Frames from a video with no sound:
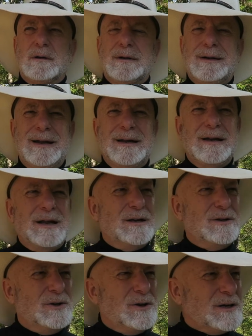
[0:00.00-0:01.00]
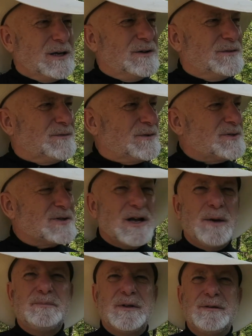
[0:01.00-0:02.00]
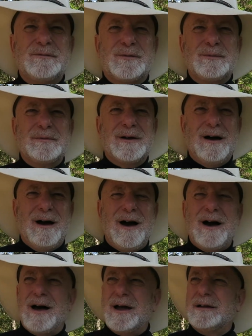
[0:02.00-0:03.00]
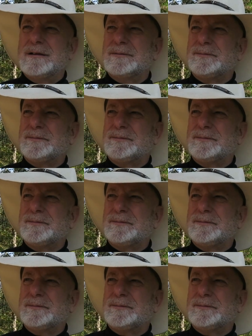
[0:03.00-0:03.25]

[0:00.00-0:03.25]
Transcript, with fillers: and, and, and looking for something from God,